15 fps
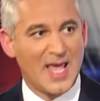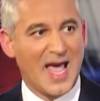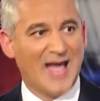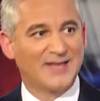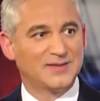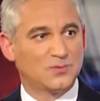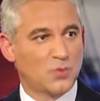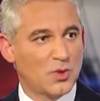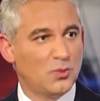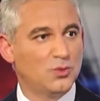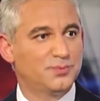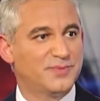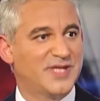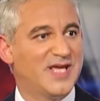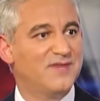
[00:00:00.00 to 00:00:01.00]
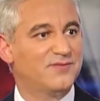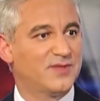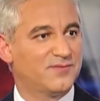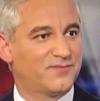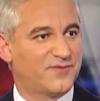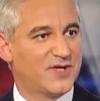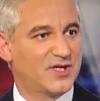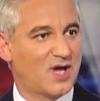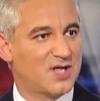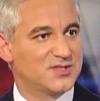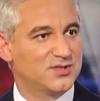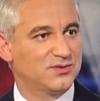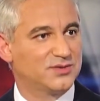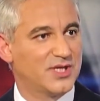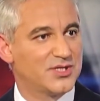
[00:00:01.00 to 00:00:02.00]
And we will give them free
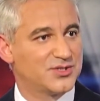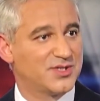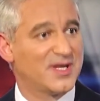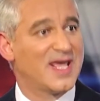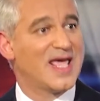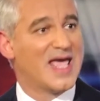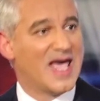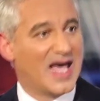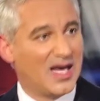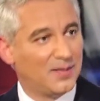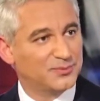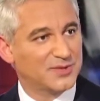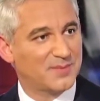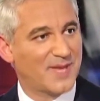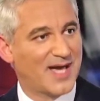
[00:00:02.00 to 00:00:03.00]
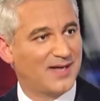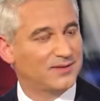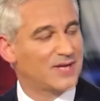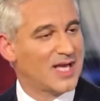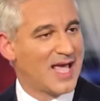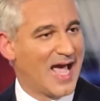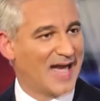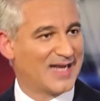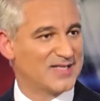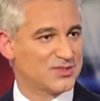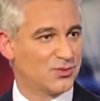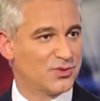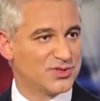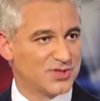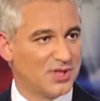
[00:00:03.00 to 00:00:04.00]
consultation, help them out. And as
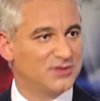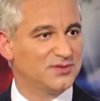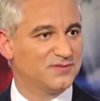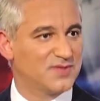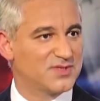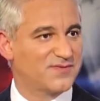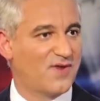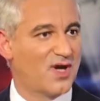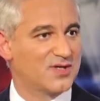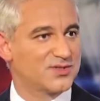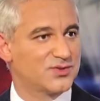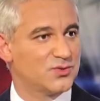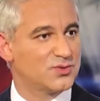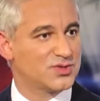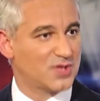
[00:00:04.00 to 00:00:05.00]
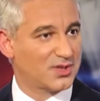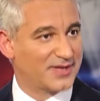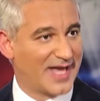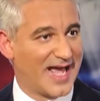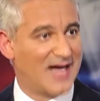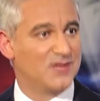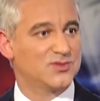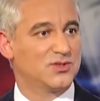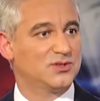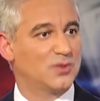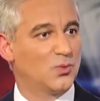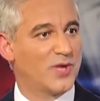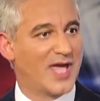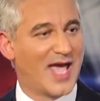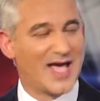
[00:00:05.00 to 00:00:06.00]
a result of this Fox News Sunday House Call
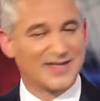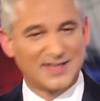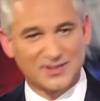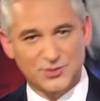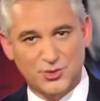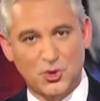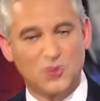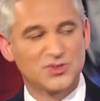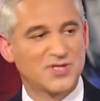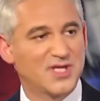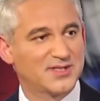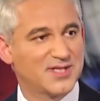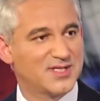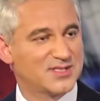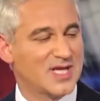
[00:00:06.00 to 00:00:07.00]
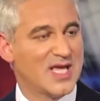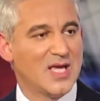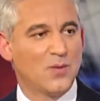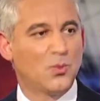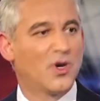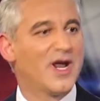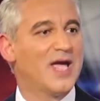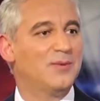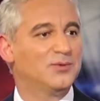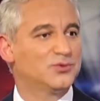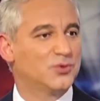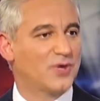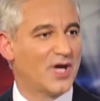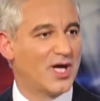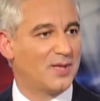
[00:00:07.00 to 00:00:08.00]
that we had and shows like this, we're able
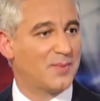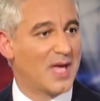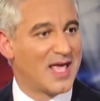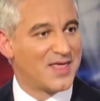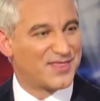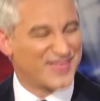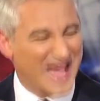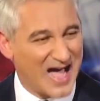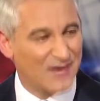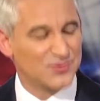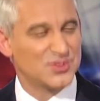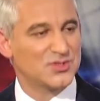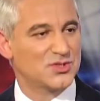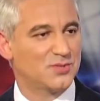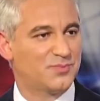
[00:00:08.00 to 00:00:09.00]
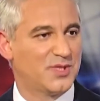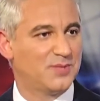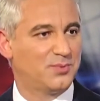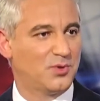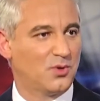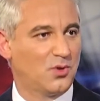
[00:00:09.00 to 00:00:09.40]
to help thousands of people